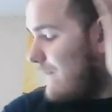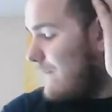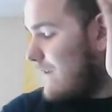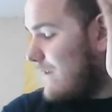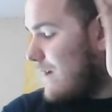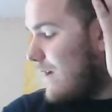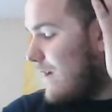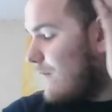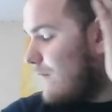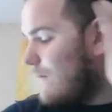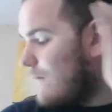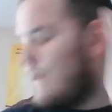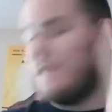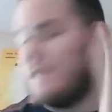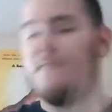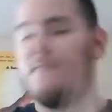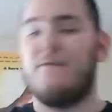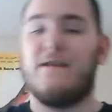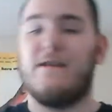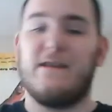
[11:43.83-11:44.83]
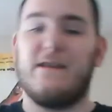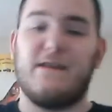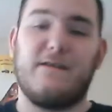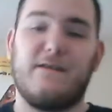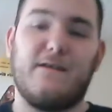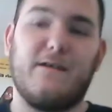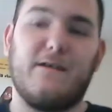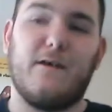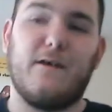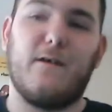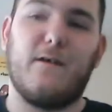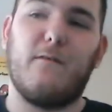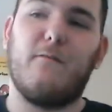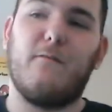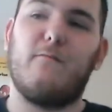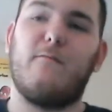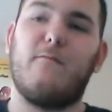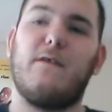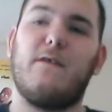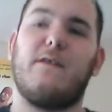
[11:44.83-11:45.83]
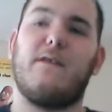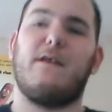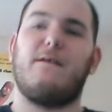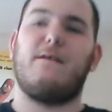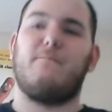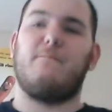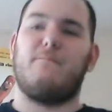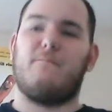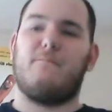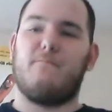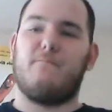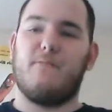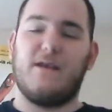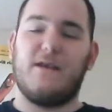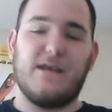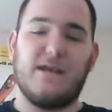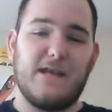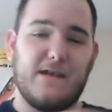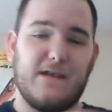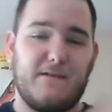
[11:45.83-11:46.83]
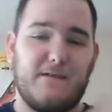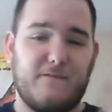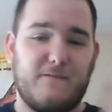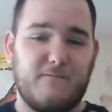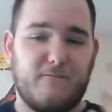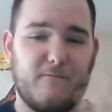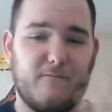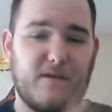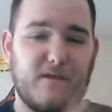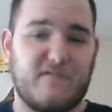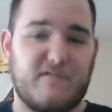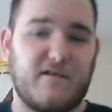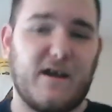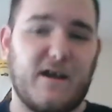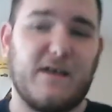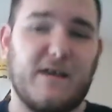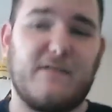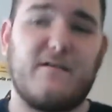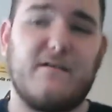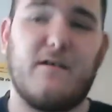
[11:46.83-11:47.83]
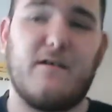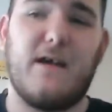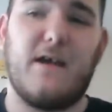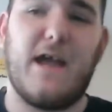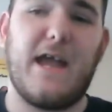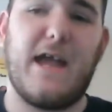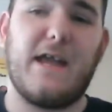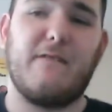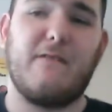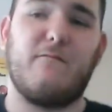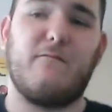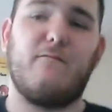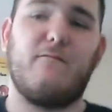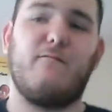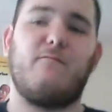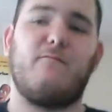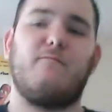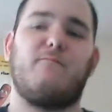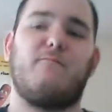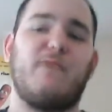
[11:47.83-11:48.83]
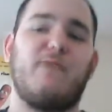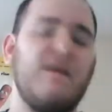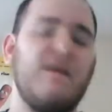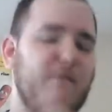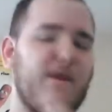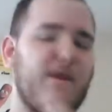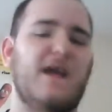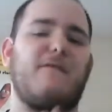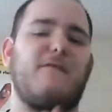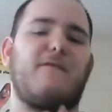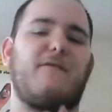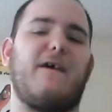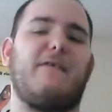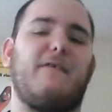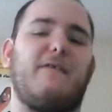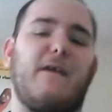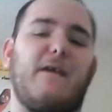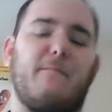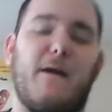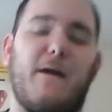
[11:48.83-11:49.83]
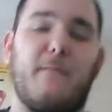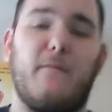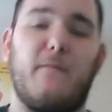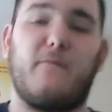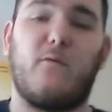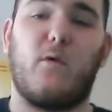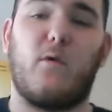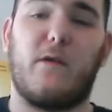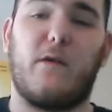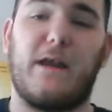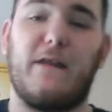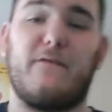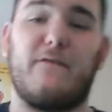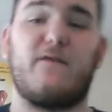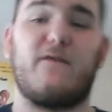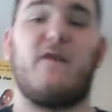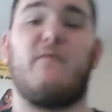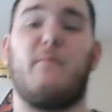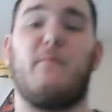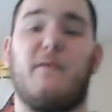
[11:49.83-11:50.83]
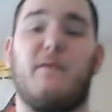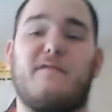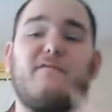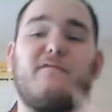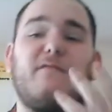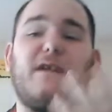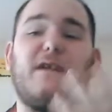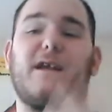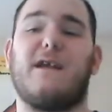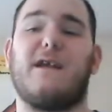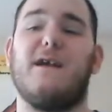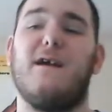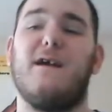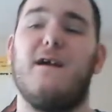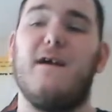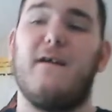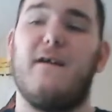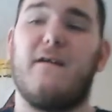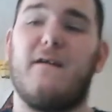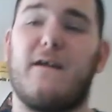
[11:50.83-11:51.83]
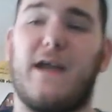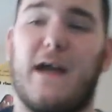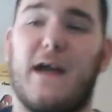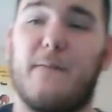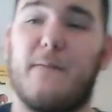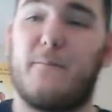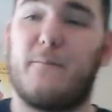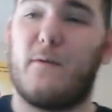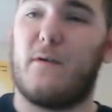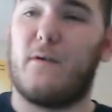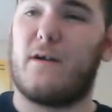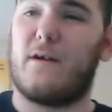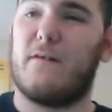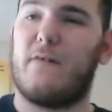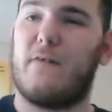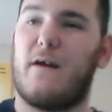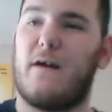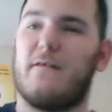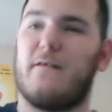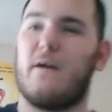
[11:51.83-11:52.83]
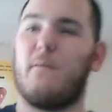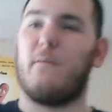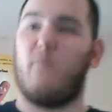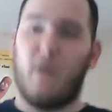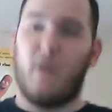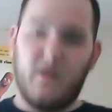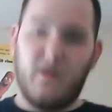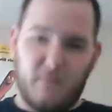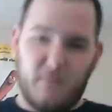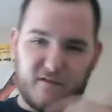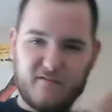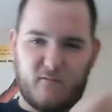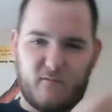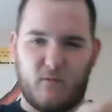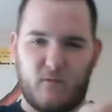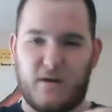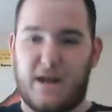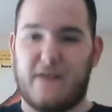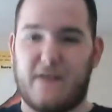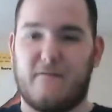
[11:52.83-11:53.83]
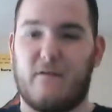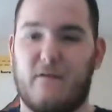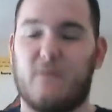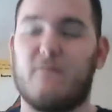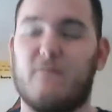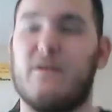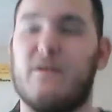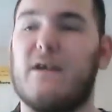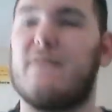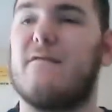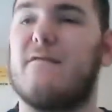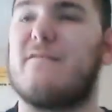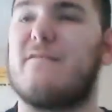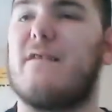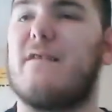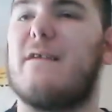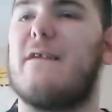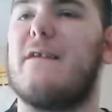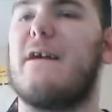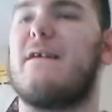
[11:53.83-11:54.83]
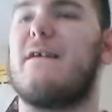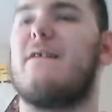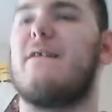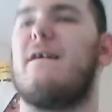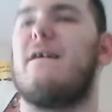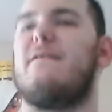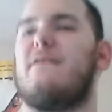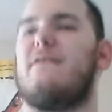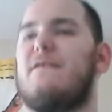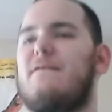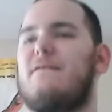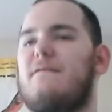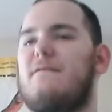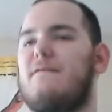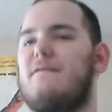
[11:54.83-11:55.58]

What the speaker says: you know, when they were trying to, hey, he forget that they met before, and he thought of a bunch of examples of how we got one of which won air this week, which I like, kind of into.